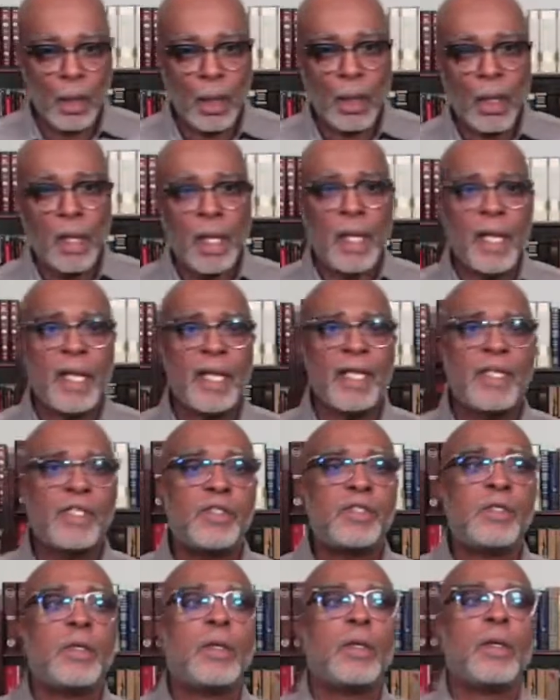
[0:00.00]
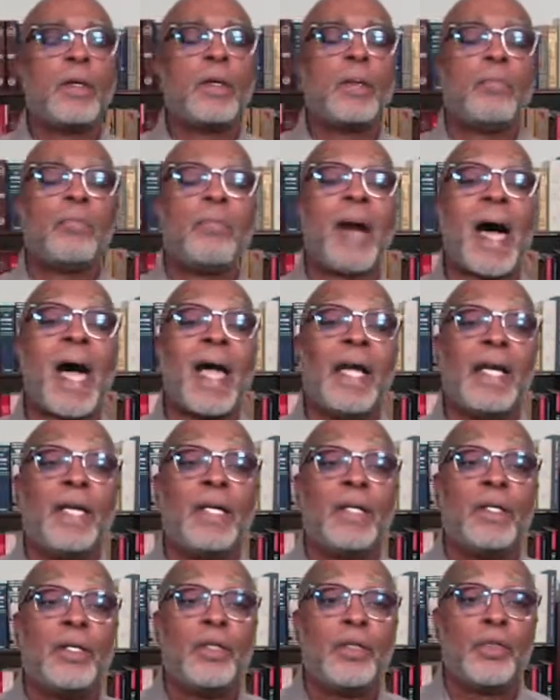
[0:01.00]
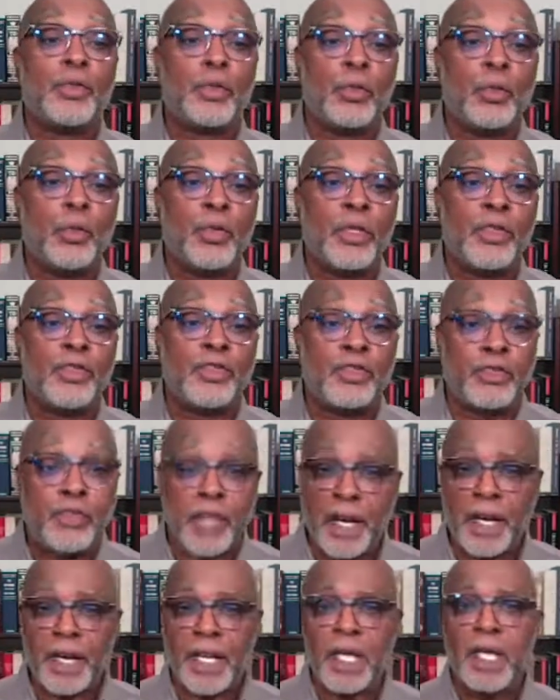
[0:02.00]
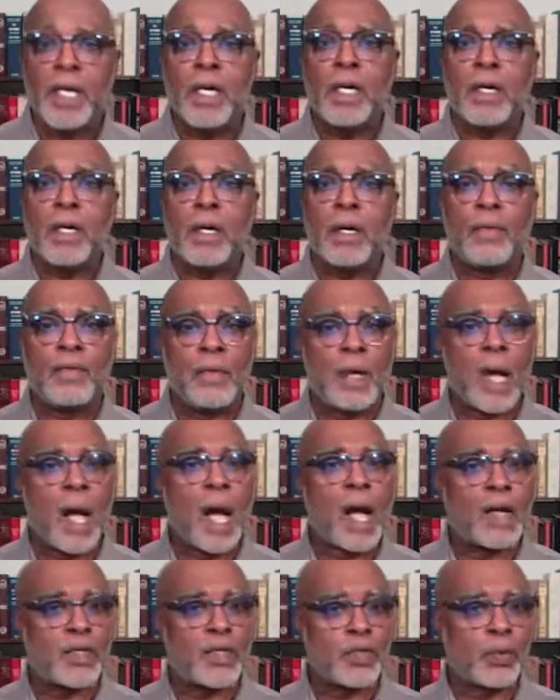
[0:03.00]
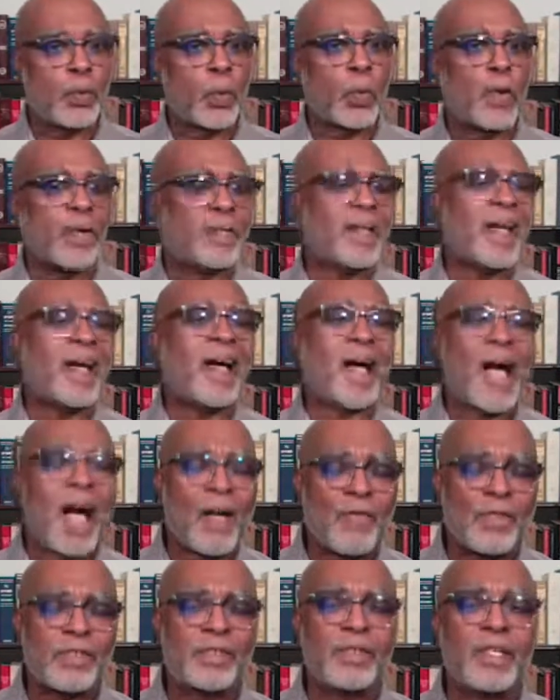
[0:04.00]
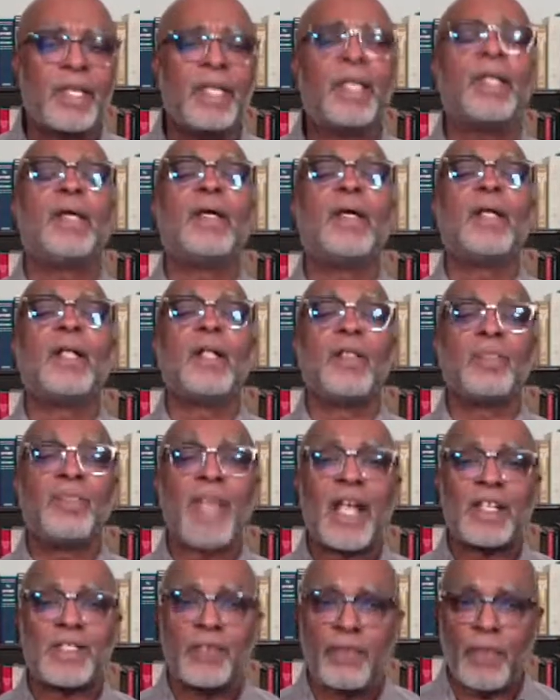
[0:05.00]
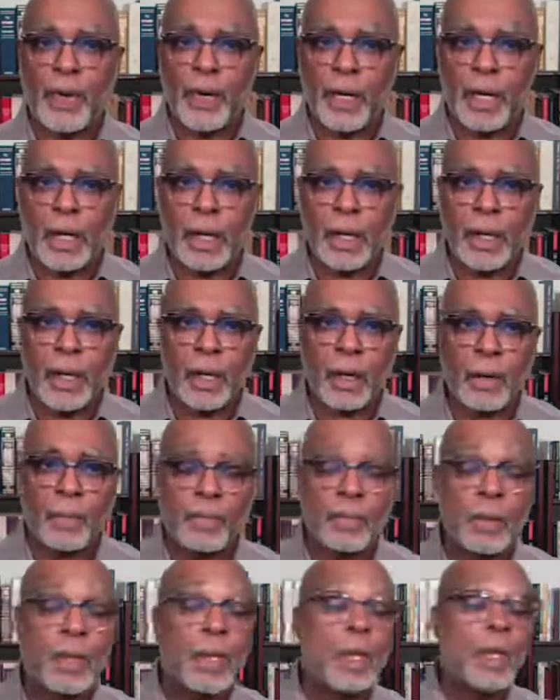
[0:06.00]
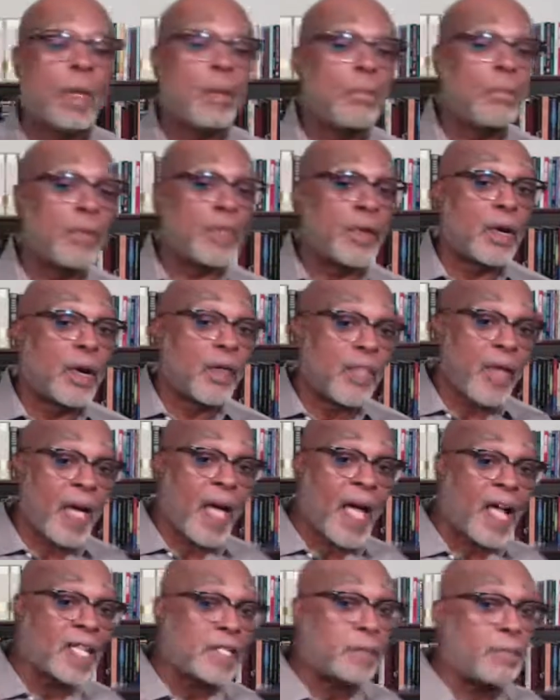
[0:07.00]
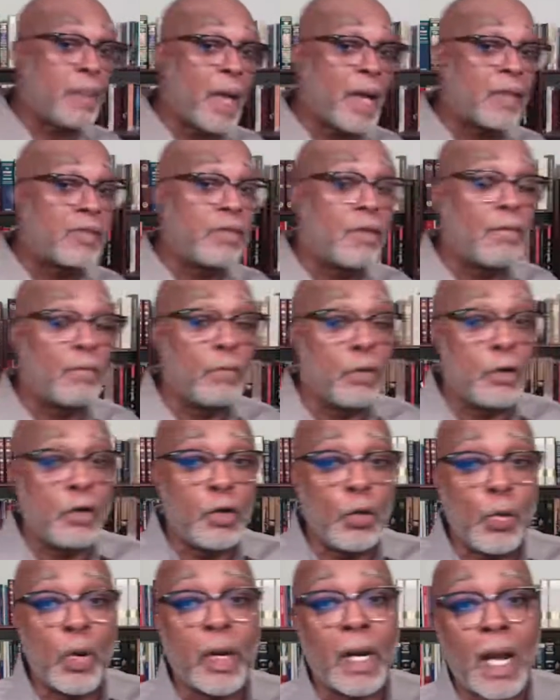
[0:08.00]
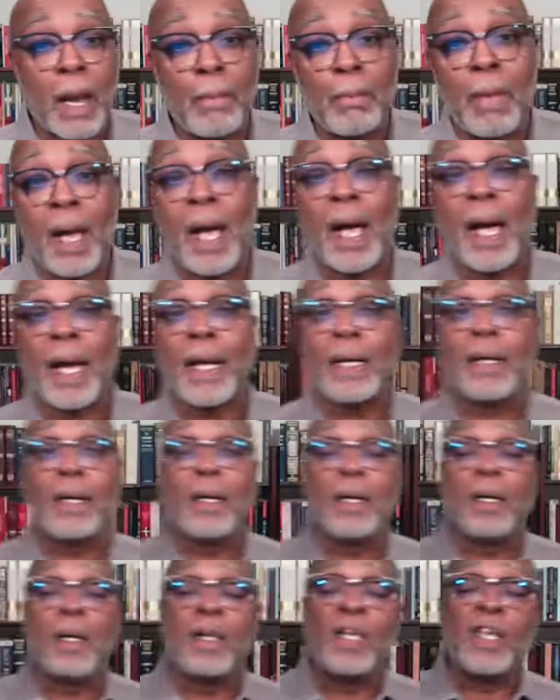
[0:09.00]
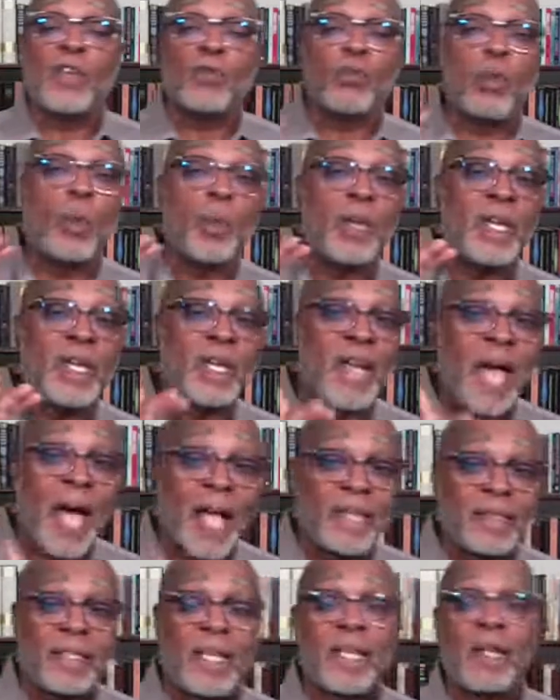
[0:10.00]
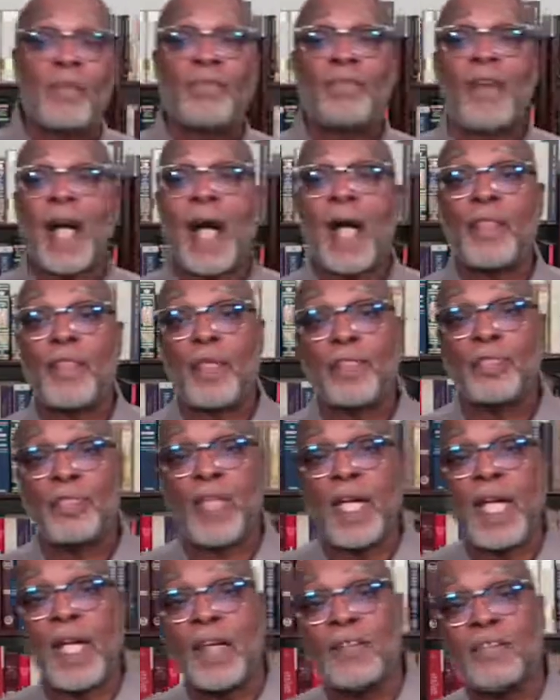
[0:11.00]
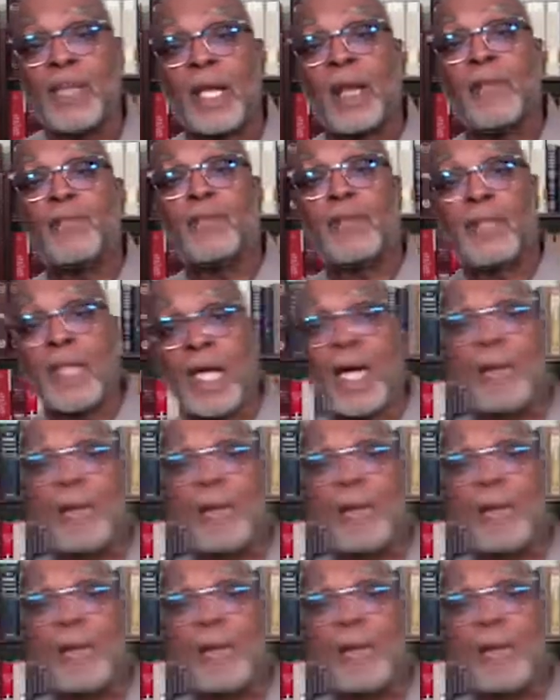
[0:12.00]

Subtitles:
is through the study of God's word. Now, obviously, that's very clear. But there are other aspects of renewing our mind. Is when we can identify the things that have kept